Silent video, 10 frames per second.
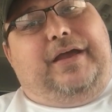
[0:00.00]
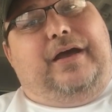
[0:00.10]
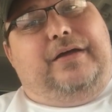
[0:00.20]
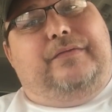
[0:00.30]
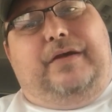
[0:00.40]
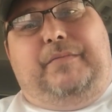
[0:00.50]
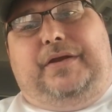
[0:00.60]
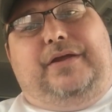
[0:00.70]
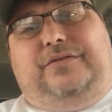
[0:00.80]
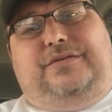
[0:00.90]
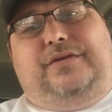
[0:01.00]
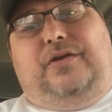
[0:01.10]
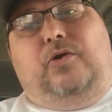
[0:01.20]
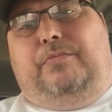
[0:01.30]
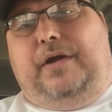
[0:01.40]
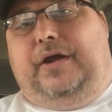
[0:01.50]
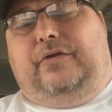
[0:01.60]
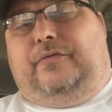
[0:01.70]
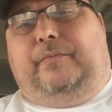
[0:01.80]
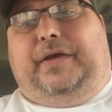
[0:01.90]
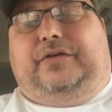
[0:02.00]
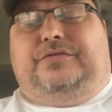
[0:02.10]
Yeah, that's a no-brainer for me.